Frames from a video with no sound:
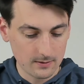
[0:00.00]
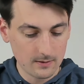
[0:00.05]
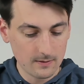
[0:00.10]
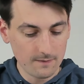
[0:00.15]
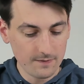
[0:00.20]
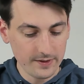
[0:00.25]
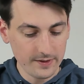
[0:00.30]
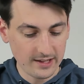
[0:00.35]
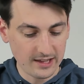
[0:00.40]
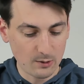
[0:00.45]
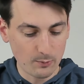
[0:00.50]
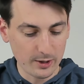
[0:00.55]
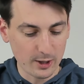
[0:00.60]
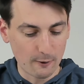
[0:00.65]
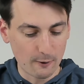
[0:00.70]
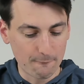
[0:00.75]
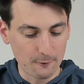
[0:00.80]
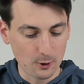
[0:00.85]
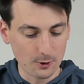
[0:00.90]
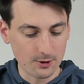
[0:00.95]
And then we go
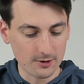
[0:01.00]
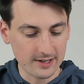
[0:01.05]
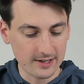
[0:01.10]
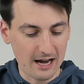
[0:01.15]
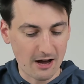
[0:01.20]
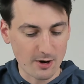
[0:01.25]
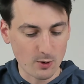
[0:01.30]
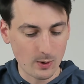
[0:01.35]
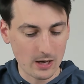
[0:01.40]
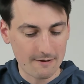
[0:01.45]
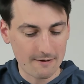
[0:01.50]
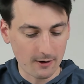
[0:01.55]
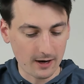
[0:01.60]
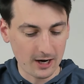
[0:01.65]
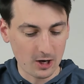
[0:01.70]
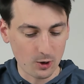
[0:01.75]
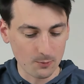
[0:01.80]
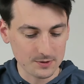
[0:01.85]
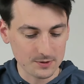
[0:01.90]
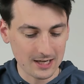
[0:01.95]
further down and we have our help
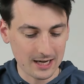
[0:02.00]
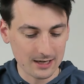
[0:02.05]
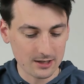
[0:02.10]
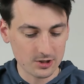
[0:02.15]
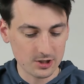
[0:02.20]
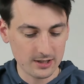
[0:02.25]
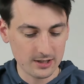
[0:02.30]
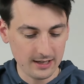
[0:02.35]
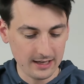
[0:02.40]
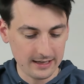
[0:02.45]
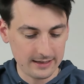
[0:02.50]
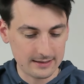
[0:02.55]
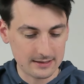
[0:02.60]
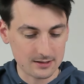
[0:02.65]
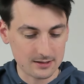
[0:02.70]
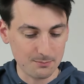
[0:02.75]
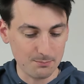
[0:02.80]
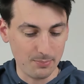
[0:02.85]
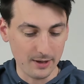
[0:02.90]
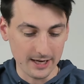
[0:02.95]
section and some
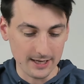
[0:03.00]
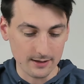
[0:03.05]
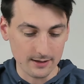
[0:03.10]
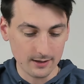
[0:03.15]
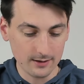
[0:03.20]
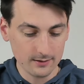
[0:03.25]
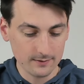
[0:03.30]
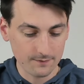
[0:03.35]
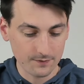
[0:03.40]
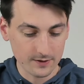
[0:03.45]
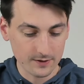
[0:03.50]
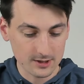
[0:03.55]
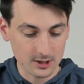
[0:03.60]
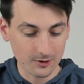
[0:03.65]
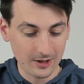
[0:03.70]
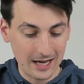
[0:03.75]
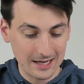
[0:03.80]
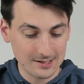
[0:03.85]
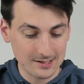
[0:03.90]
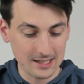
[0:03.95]
beta. So
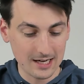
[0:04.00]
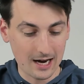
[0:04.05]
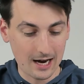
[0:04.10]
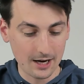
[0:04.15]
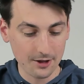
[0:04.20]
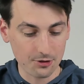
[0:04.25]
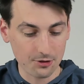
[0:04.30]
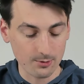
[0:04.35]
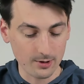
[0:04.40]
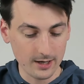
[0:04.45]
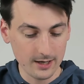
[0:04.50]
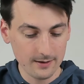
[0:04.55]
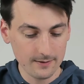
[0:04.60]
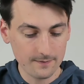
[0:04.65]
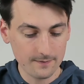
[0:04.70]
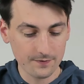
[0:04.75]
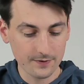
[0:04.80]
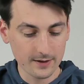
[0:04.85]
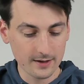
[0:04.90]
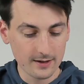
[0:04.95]
that's the i3.
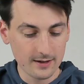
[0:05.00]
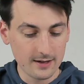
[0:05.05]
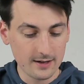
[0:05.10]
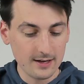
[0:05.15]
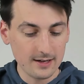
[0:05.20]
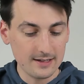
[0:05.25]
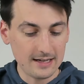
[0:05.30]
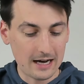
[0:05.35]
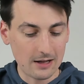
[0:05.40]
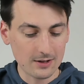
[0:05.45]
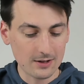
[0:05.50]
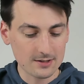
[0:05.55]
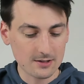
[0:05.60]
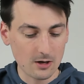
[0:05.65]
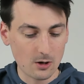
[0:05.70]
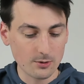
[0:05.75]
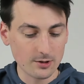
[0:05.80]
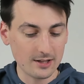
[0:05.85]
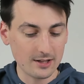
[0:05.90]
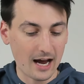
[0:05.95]
Now let's go to
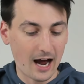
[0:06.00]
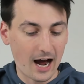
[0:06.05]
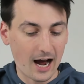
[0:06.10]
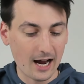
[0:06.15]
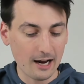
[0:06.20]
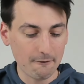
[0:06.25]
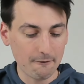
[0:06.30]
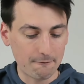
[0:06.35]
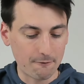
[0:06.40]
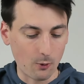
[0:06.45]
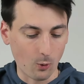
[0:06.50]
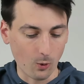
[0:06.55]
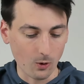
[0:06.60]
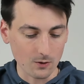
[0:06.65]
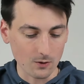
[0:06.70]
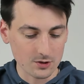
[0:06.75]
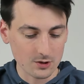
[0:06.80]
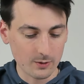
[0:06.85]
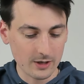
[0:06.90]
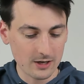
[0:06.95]
the i4. So
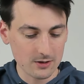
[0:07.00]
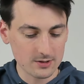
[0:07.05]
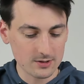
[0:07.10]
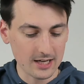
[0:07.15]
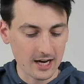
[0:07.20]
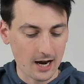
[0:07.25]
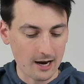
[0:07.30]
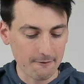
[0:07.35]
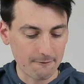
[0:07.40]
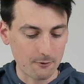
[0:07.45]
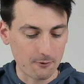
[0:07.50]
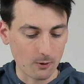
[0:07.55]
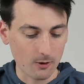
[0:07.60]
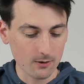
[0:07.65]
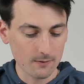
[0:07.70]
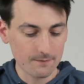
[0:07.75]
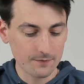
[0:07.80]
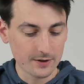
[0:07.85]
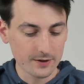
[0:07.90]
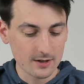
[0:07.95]
here's the i4.
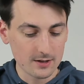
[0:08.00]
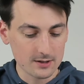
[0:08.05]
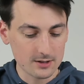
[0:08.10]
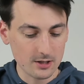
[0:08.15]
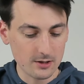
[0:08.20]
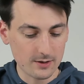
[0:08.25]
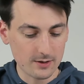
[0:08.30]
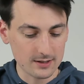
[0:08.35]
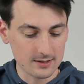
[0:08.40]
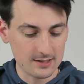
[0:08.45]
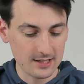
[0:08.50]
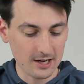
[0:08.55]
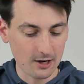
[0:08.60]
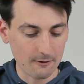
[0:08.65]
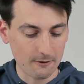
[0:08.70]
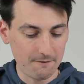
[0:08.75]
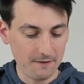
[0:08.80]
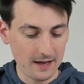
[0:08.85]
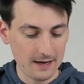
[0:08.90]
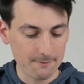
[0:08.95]
So you can see our
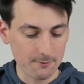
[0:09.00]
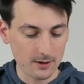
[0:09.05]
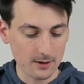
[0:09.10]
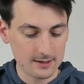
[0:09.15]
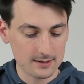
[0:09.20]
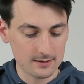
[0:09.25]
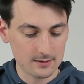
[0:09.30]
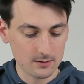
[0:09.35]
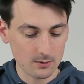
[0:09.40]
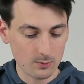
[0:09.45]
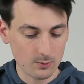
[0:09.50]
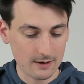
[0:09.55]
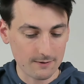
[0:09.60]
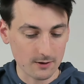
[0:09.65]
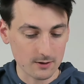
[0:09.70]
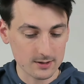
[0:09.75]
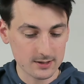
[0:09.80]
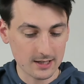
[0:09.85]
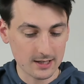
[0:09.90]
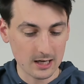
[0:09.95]
favorites. We have our
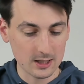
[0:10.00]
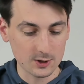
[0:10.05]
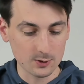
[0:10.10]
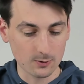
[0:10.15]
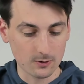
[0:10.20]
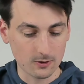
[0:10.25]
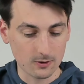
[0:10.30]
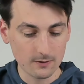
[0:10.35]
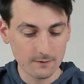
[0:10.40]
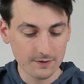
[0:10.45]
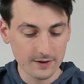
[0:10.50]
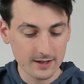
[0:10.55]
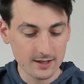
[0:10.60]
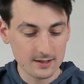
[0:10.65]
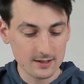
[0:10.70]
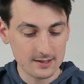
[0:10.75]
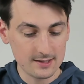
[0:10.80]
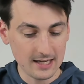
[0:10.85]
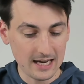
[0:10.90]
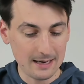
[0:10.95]
schedule.
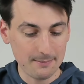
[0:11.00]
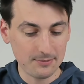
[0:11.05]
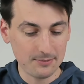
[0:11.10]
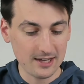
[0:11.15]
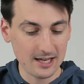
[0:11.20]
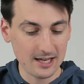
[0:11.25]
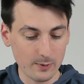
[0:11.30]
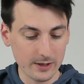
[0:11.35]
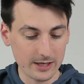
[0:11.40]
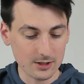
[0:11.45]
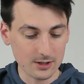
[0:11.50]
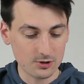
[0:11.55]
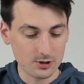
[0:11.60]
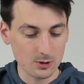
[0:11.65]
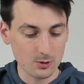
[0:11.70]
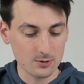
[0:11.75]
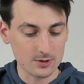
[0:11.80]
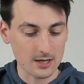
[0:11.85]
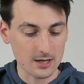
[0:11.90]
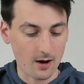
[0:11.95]
Same thing. choose
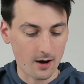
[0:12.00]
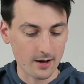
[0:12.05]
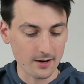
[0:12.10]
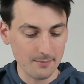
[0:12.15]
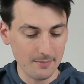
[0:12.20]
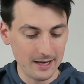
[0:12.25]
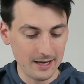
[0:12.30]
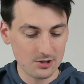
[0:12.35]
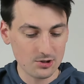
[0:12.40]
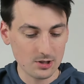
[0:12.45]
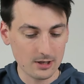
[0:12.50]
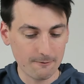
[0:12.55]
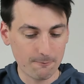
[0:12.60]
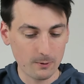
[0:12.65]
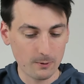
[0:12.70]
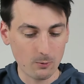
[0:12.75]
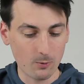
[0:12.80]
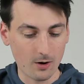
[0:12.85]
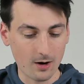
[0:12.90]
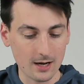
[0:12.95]
an automation if we
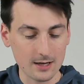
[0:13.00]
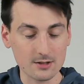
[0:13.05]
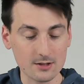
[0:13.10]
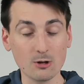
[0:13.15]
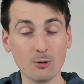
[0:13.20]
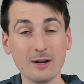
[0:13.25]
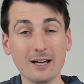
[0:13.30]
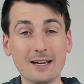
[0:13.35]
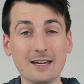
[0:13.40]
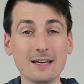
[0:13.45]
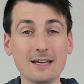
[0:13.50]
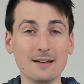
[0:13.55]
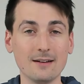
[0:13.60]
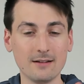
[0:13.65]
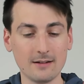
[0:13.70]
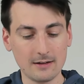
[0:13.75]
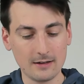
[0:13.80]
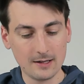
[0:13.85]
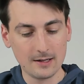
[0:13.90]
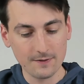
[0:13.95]
want, so it can
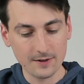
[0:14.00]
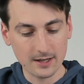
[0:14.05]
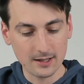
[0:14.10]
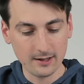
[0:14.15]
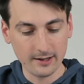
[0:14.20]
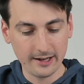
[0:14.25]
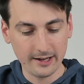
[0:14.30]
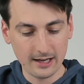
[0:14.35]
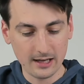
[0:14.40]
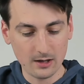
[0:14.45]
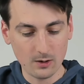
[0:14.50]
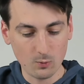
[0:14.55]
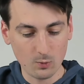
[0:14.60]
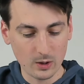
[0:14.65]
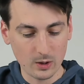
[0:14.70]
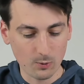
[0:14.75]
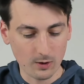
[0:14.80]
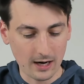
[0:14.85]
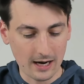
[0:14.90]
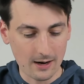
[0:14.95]
clean when we're
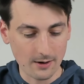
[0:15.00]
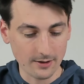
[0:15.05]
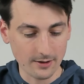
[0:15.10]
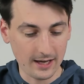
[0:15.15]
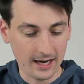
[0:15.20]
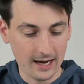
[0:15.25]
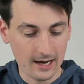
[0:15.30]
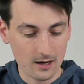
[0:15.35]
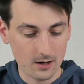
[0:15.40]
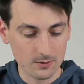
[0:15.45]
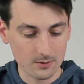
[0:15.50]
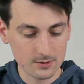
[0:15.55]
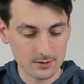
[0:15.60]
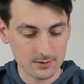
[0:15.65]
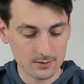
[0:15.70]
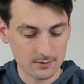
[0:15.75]
out of the house.